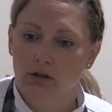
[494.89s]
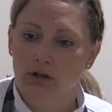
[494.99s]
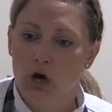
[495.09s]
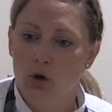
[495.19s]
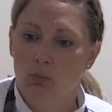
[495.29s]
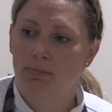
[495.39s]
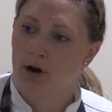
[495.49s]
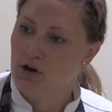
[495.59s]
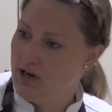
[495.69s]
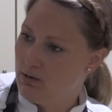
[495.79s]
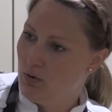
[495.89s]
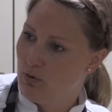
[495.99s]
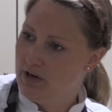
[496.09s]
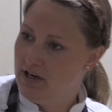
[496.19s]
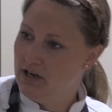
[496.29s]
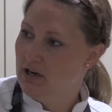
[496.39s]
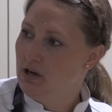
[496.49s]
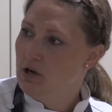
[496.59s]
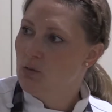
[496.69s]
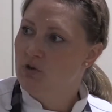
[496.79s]
low burning point,
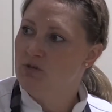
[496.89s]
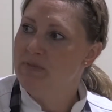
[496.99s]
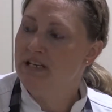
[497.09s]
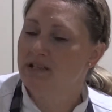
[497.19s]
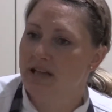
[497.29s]
which means